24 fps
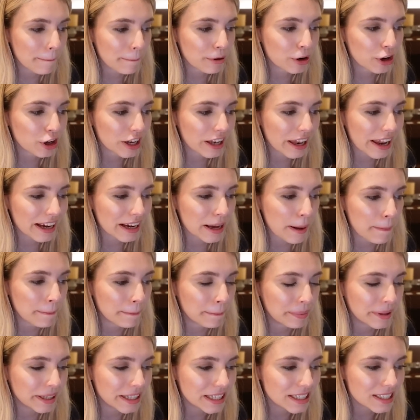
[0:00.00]
put like a
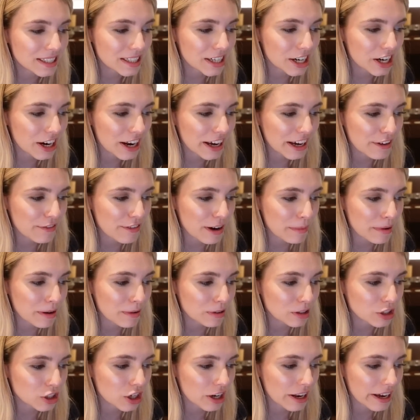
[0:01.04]
piece here, like if I'm
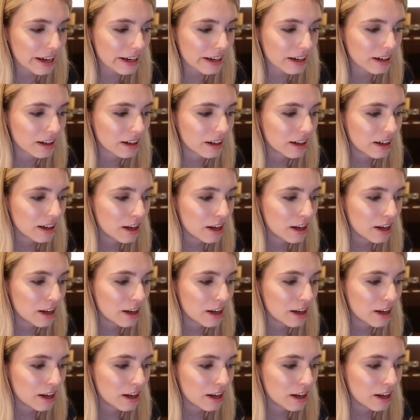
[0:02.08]
able to like